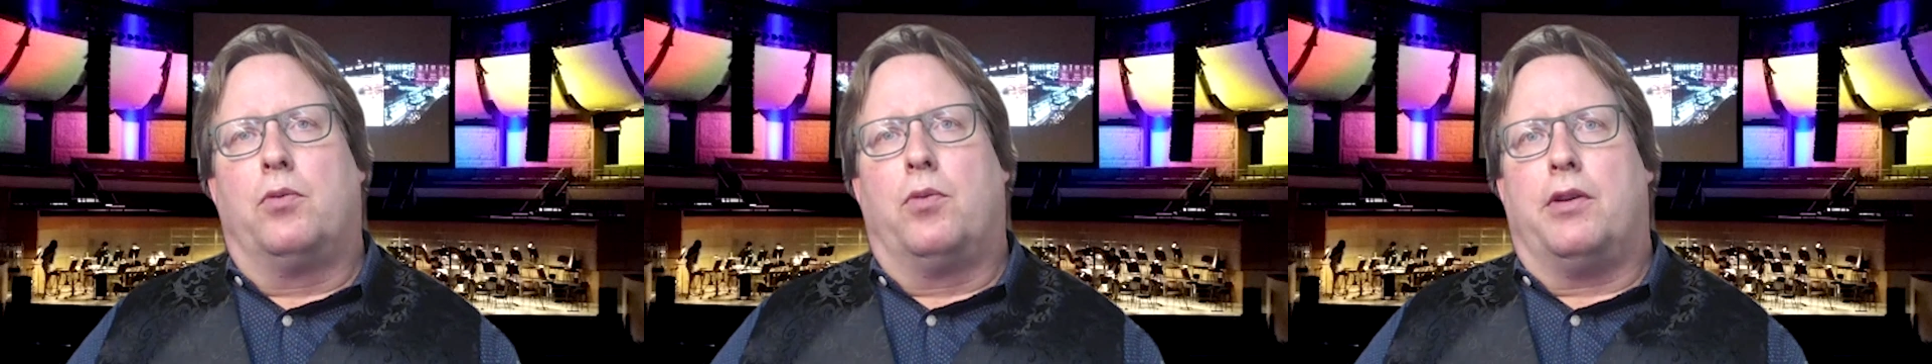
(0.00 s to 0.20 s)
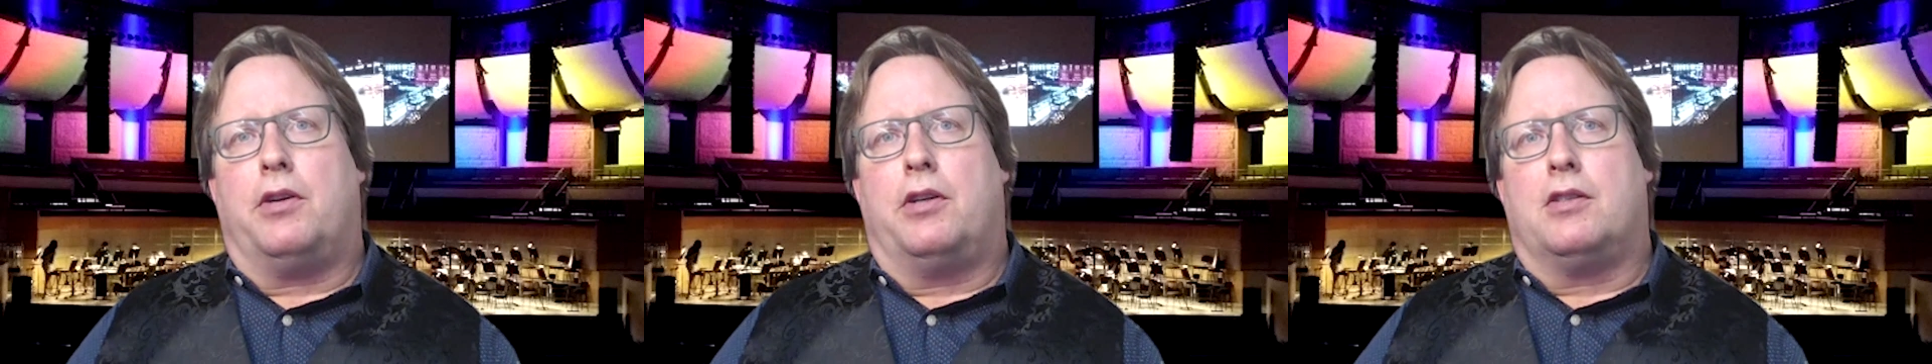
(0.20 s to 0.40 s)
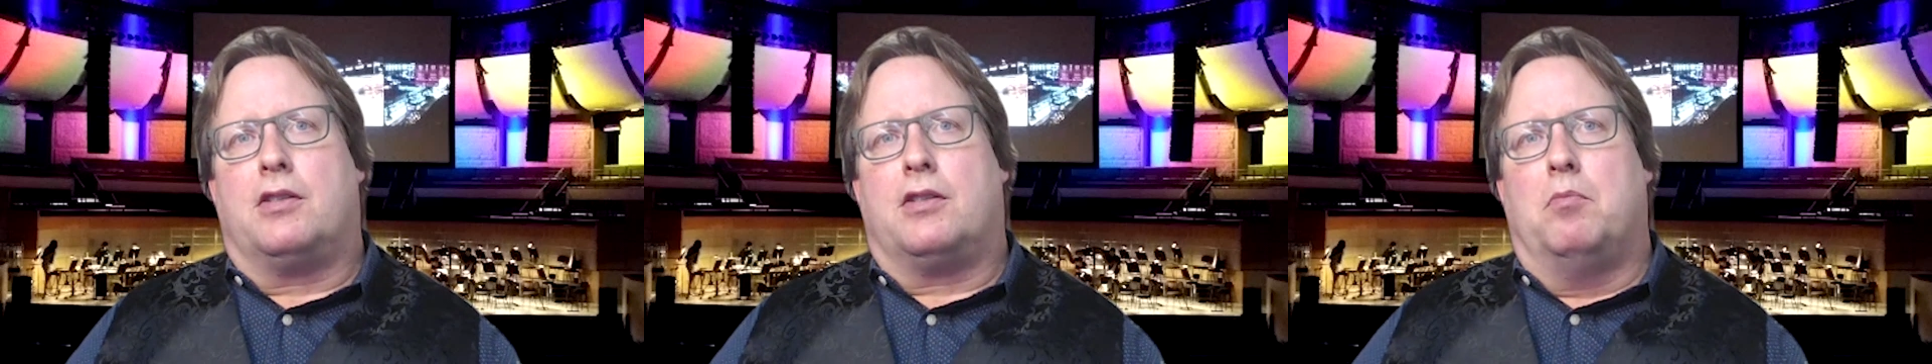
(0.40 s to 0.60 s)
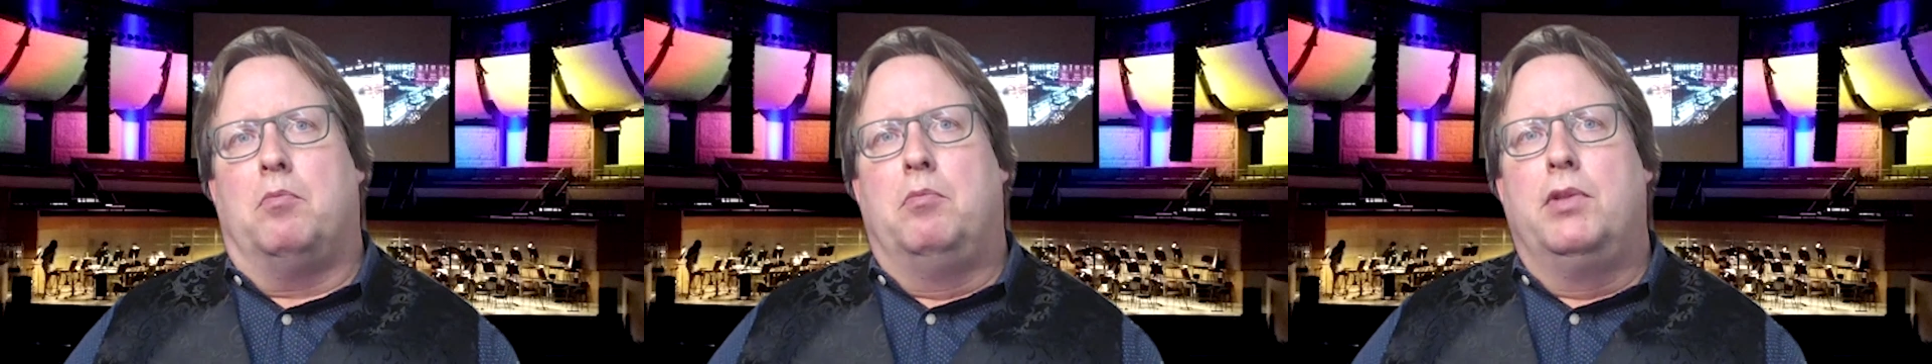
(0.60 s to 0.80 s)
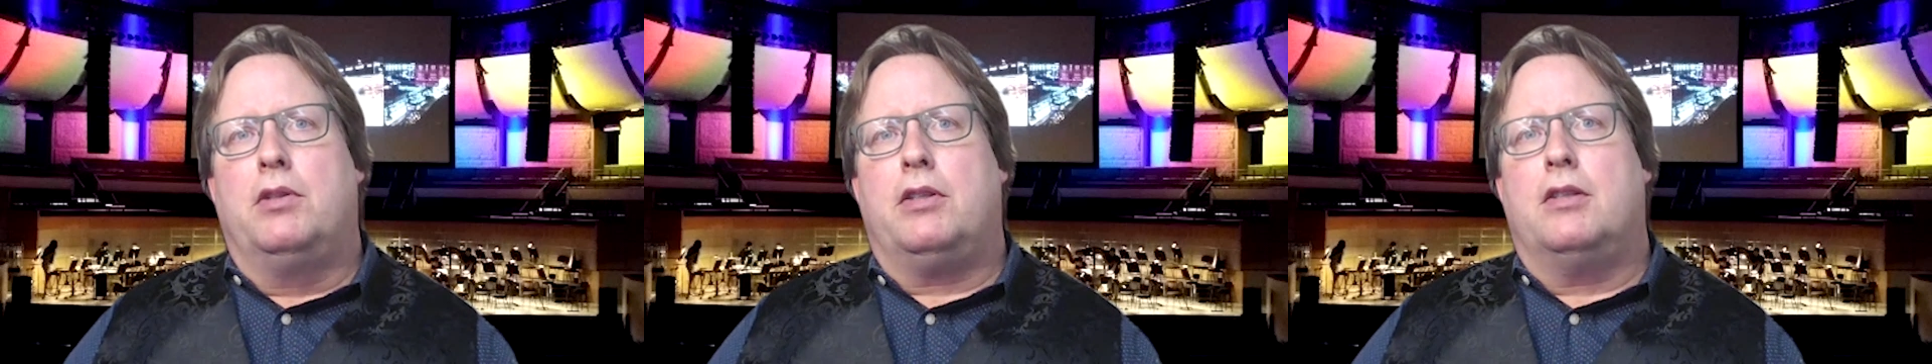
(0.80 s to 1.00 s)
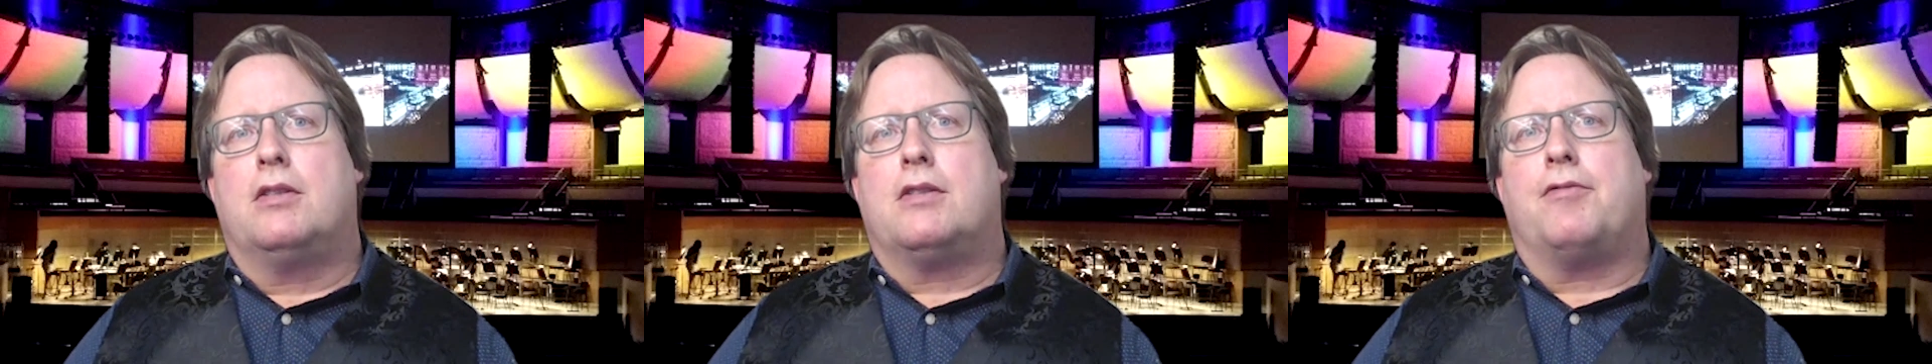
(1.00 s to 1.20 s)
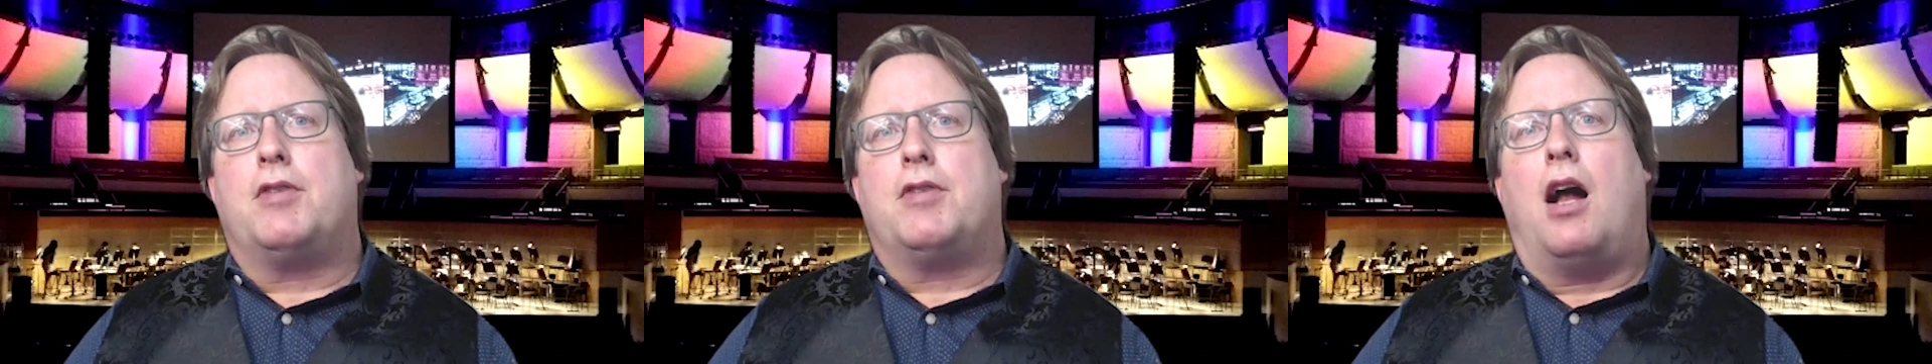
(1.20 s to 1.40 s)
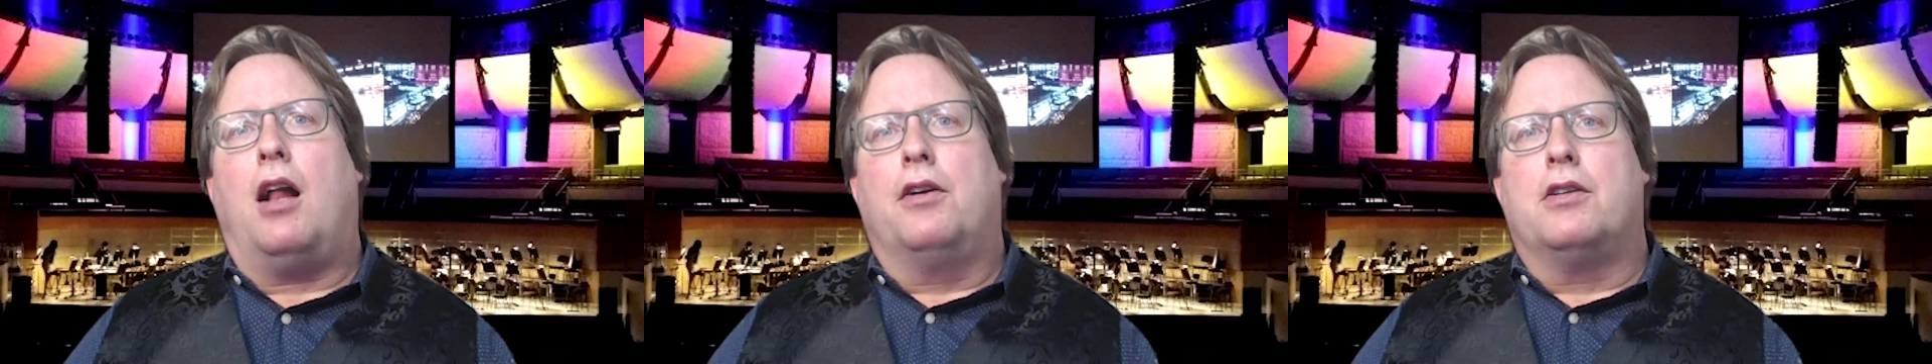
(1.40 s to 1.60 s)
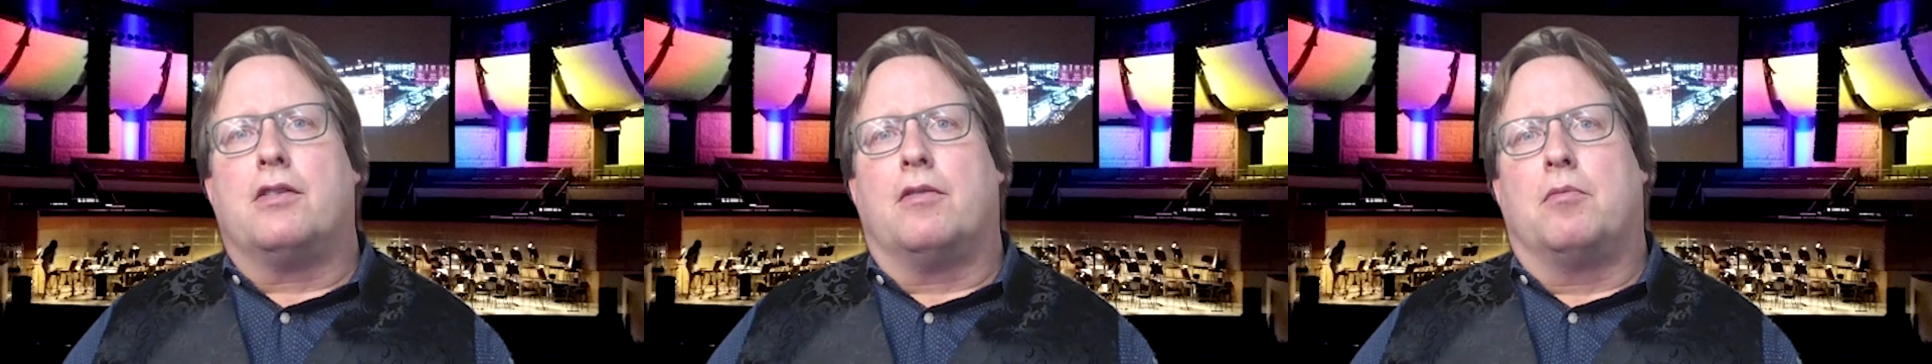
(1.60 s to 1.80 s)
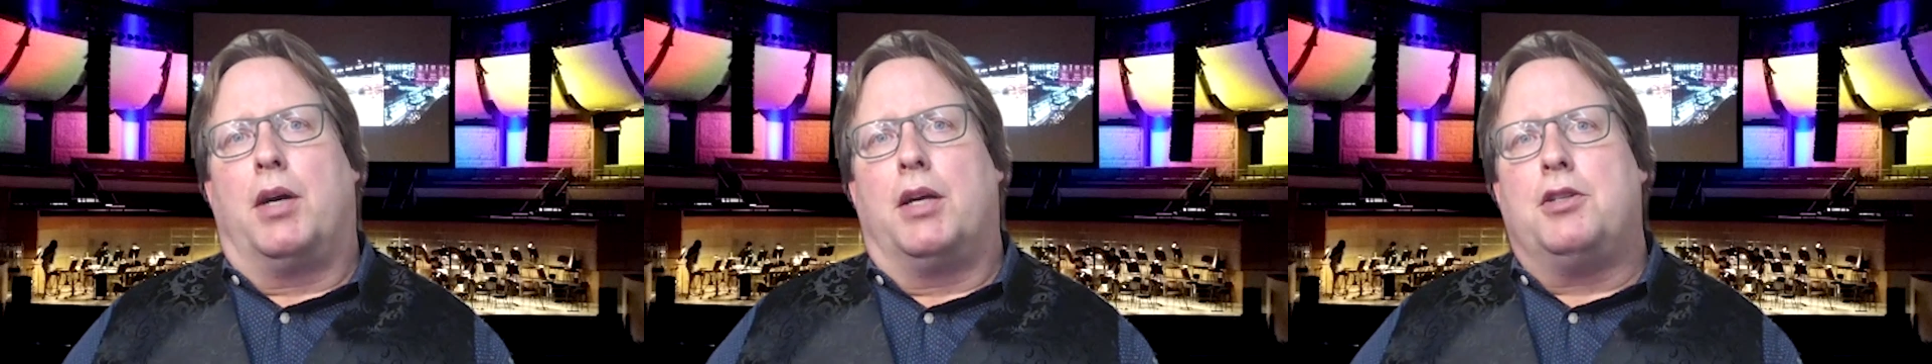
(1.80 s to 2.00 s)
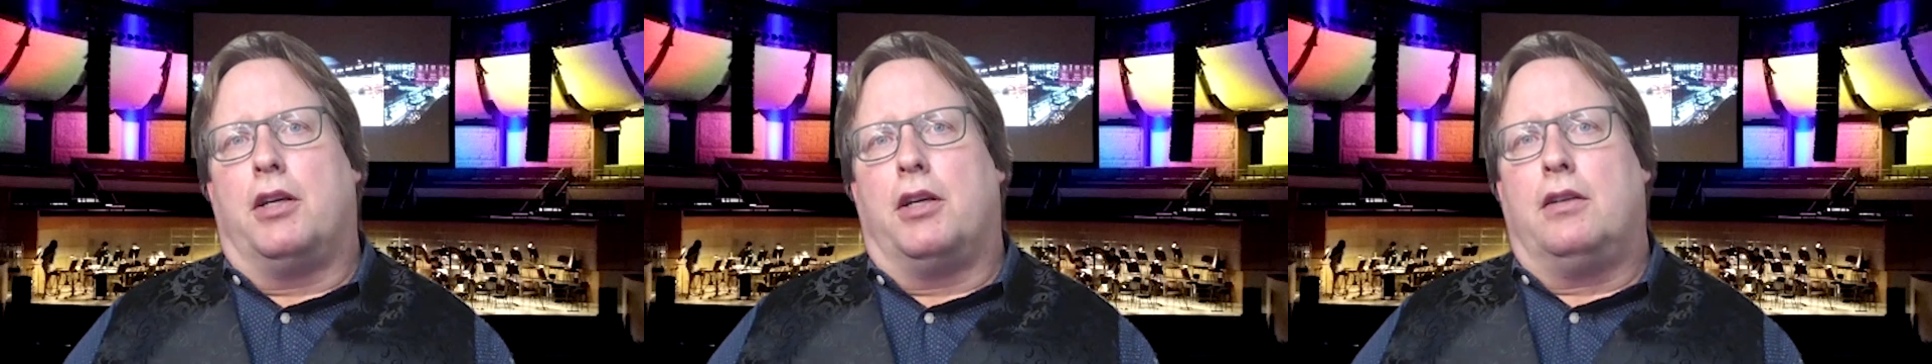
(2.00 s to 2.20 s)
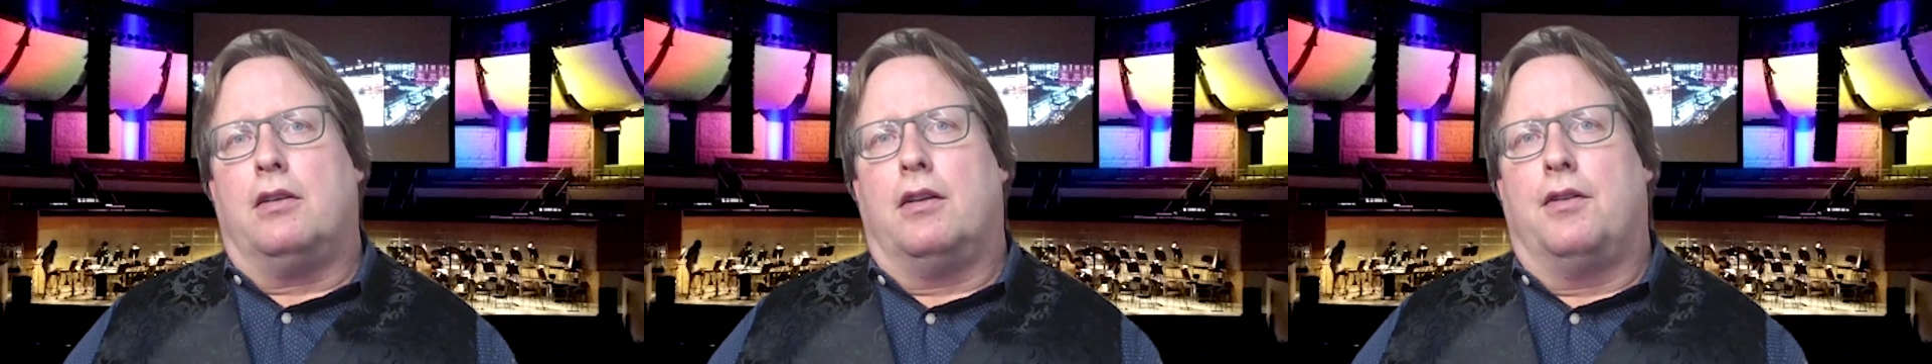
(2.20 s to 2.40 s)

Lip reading: where there's millions of dollars of budget.